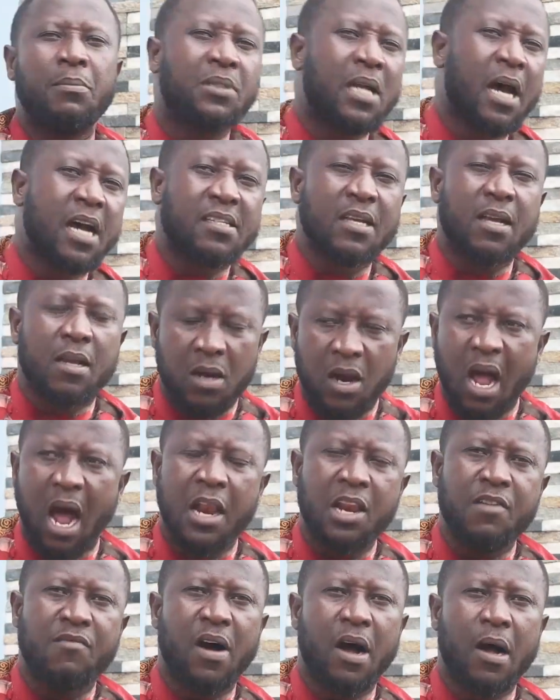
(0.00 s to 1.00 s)
them down. I said,
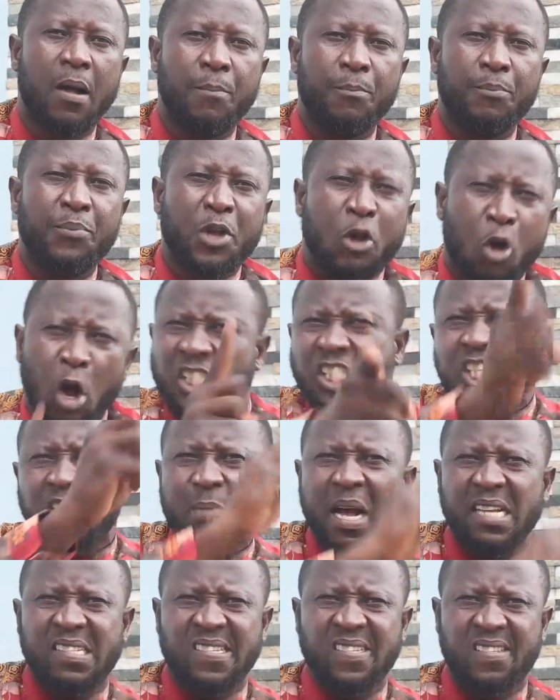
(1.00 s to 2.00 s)
leave her. Because
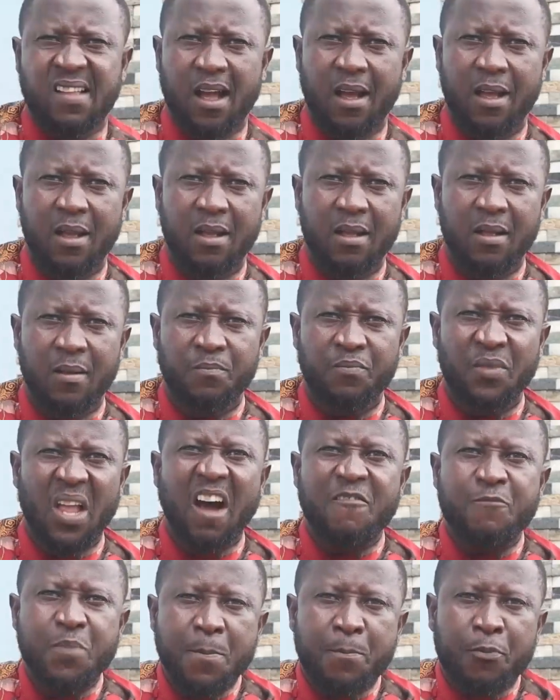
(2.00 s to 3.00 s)
she's my sister,
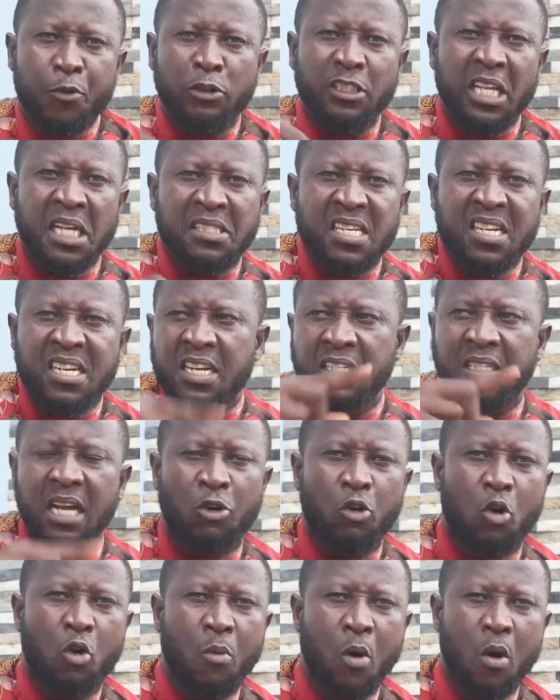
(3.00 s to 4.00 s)
I've been protecting
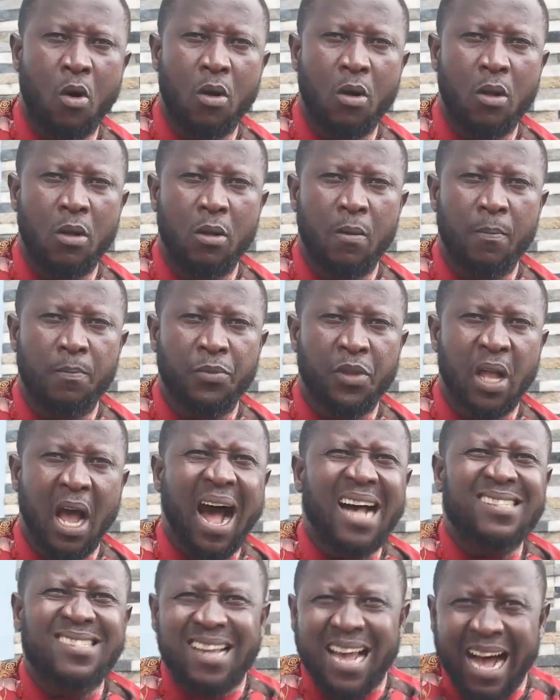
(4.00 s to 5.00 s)
Hilda Dokubo.
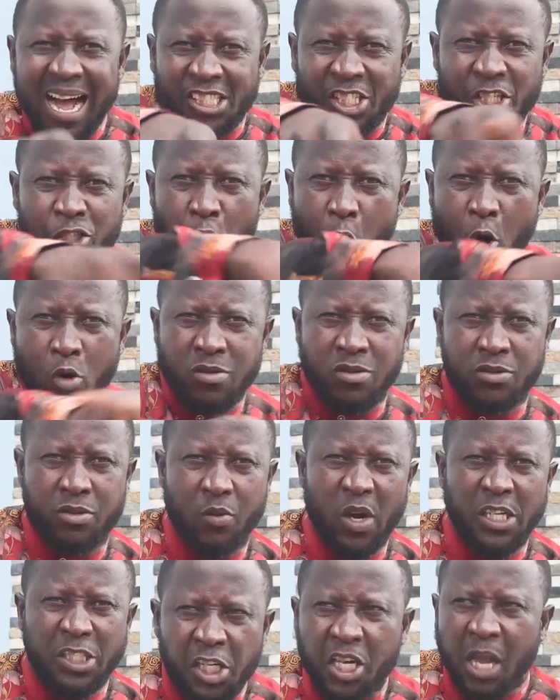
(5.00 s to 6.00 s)
Ask her, she
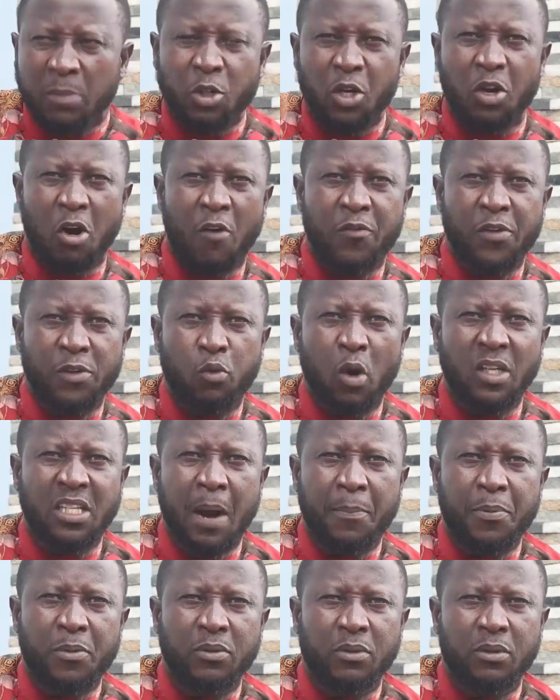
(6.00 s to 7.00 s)
knows, when she came to the office, what
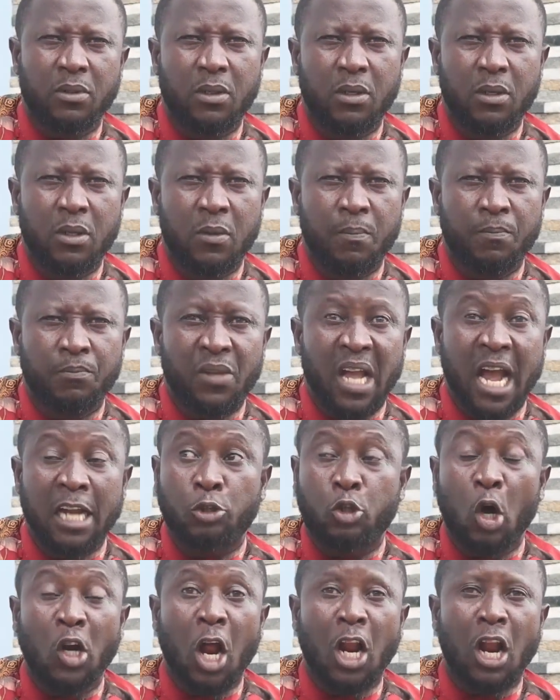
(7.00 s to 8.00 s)
happened. I
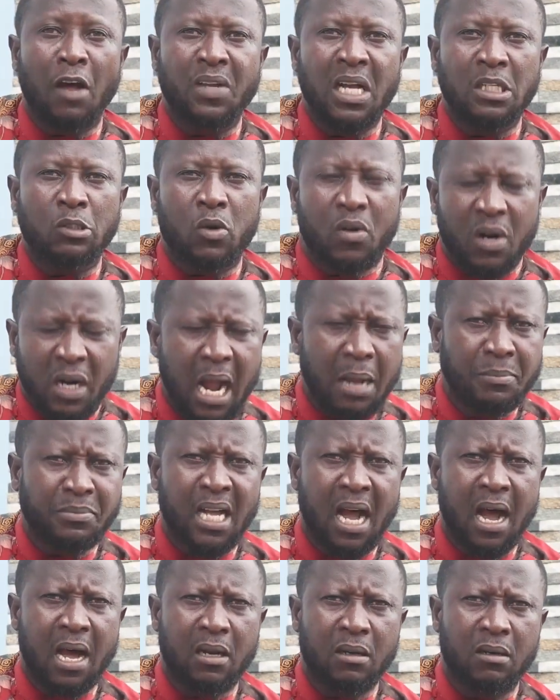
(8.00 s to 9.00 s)
told all of them to
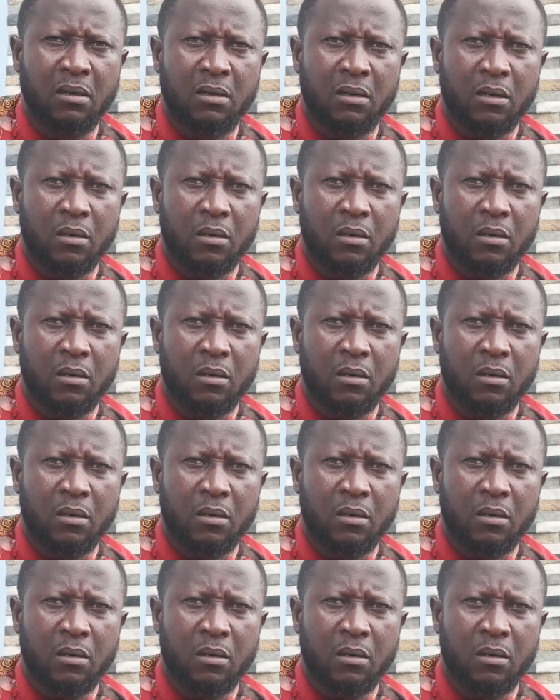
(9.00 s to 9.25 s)
calm down.